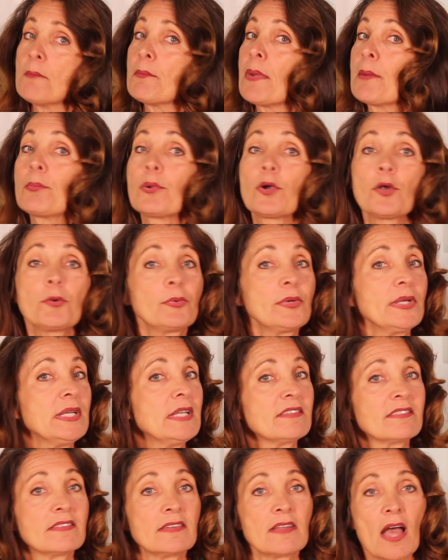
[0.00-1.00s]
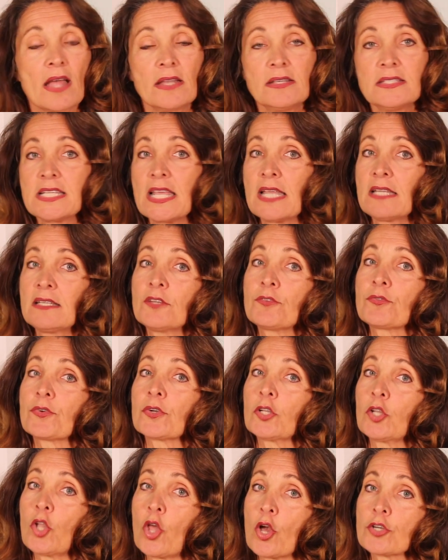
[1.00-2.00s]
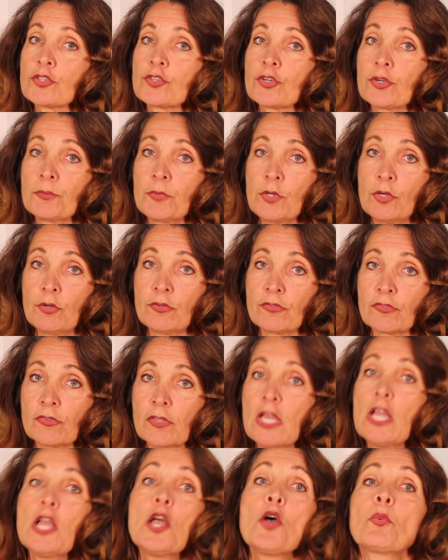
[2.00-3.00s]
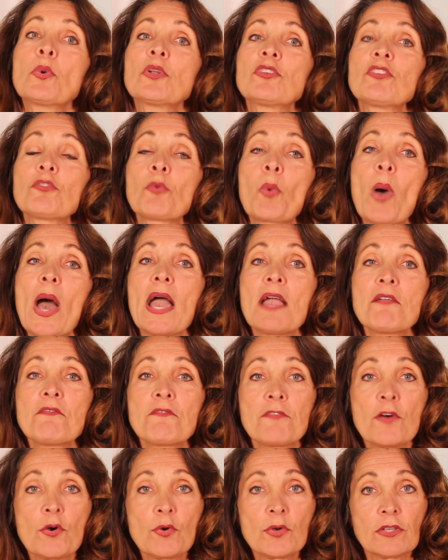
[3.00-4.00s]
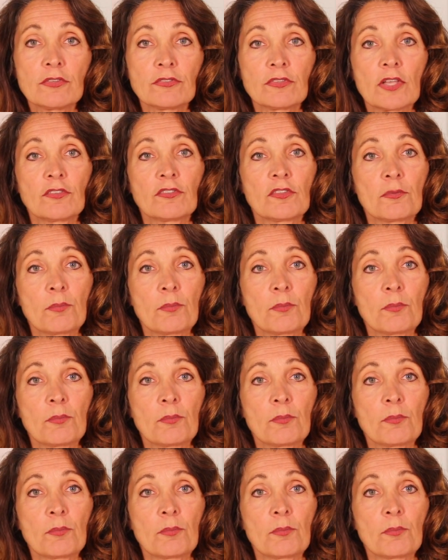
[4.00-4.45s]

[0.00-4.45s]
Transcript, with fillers: But berberine is not intended for long-term use, which is why I focus on